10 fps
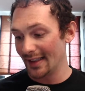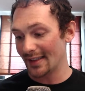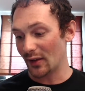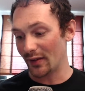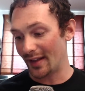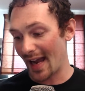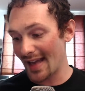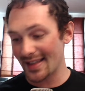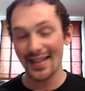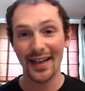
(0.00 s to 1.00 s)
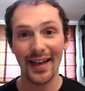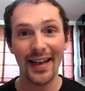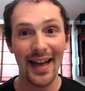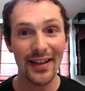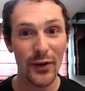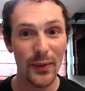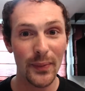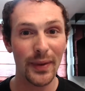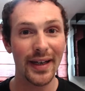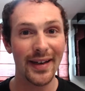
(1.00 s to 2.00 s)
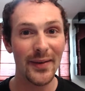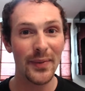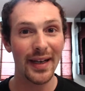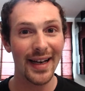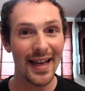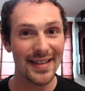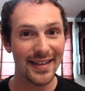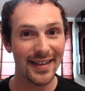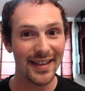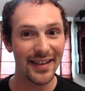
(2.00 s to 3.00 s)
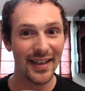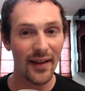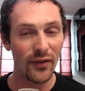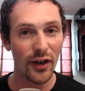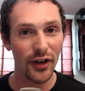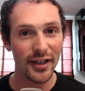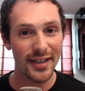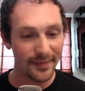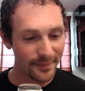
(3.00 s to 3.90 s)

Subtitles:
So that's another big lesson here that I've learned.